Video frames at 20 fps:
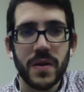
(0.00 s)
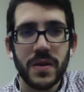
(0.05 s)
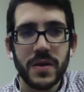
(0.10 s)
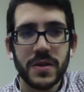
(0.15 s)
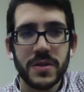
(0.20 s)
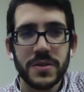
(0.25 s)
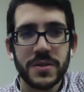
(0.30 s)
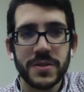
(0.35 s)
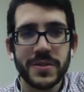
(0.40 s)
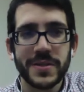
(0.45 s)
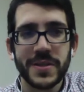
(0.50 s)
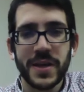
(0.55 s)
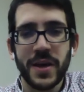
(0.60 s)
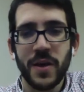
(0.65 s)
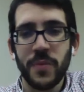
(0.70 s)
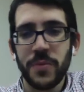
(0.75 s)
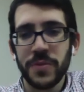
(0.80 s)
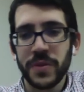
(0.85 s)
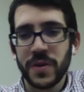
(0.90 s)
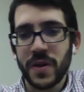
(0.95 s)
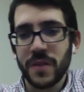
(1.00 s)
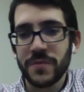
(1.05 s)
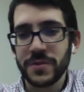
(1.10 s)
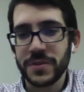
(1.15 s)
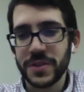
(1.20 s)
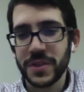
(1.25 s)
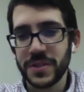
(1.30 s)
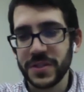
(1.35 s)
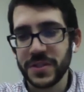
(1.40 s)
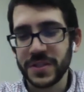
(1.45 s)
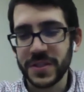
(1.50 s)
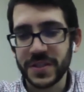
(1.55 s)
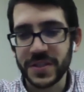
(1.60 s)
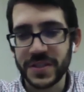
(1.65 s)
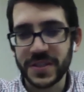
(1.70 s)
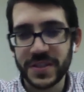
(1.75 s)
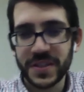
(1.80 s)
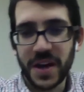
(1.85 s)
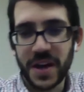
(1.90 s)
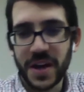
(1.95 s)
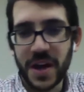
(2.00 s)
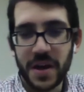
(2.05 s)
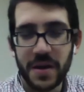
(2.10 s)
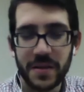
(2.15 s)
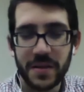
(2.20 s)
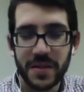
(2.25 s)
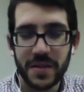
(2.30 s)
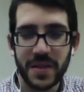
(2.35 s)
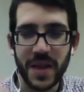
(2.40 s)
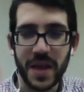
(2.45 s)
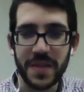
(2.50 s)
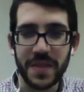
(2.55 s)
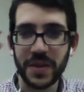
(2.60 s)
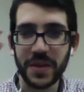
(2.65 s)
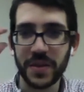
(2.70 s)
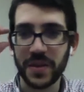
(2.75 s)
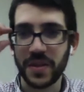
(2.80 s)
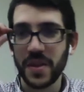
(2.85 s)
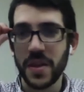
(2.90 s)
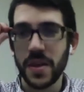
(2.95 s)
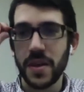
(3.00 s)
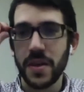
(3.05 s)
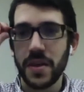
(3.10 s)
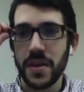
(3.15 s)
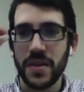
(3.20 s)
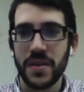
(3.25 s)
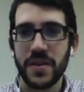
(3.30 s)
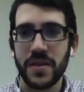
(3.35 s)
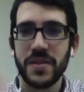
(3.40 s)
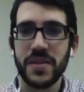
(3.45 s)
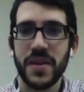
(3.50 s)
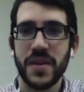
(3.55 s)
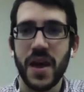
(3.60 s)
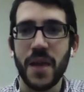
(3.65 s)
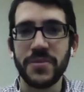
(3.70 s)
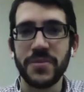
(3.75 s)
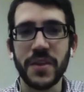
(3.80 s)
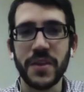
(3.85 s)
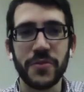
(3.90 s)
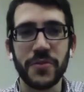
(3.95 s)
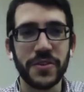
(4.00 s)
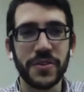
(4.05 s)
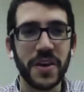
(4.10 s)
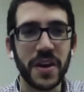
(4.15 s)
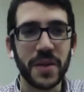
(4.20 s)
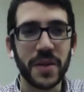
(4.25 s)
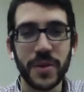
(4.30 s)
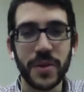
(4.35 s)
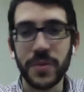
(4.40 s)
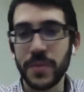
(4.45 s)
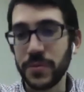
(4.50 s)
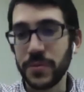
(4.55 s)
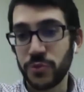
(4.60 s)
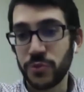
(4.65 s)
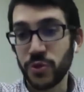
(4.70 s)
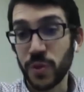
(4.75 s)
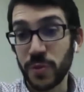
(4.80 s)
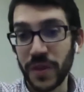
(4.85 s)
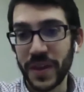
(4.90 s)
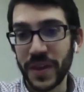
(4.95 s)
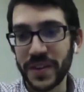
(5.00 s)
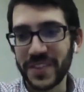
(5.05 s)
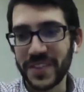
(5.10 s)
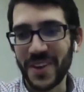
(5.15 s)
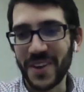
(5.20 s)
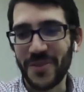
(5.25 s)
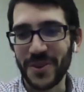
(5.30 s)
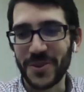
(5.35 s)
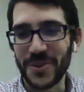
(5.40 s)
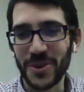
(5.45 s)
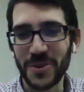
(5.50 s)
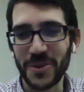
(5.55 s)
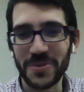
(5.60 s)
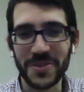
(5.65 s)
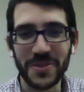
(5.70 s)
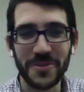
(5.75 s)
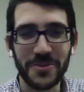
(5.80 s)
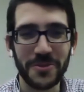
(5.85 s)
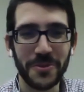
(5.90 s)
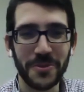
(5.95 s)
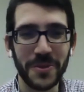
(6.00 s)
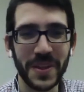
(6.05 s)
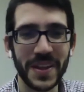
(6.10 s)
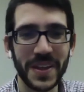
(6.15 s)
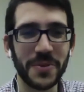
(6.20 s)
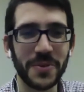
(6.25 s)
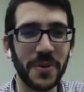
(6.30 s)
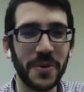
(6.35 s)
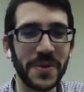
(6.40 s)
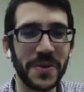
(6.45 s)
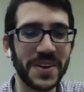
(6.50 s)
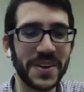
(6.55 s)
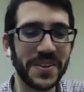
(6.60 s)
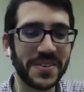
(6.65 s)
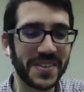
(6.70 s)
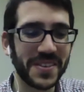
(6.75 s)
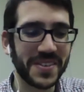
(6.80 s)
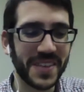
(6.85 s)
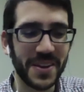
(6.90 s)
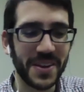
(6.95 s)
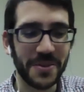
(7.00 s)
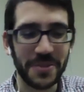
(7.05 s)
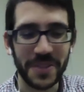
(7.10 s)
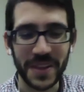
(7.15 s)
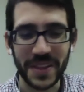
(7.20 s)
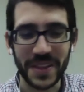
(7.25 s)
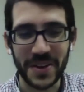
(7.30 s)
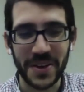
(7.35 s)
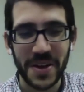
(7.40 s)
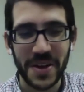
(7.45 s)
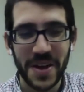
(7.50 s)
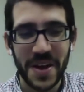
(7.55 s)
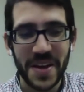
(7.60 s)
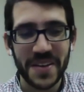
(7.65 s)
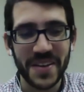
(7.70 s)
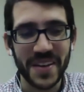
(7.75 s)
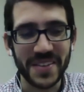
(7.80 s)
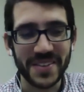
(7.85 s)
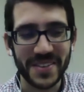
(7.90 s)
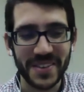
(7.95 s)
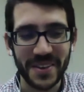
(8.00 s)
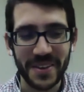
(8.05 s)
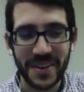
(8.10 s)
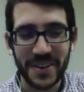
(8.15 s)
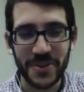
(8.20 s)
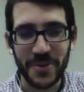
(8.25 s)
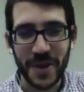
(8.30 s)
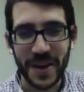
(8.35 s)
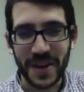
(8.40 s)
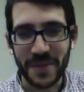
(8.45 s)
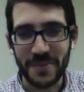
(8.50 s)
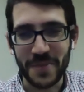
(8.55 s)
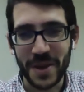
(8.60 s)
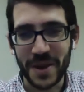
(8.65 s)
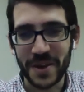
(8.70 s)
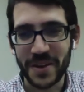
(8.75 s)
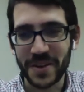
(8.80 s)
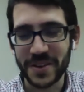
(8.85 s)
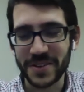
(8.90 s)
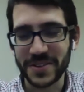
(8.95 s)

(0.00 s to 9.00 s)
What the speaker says: Just to help with the conversation, since I think I'm safer to talk about maybe AAA stuff in terms of related to what we do, since I don't think they're necessarily direct competitors.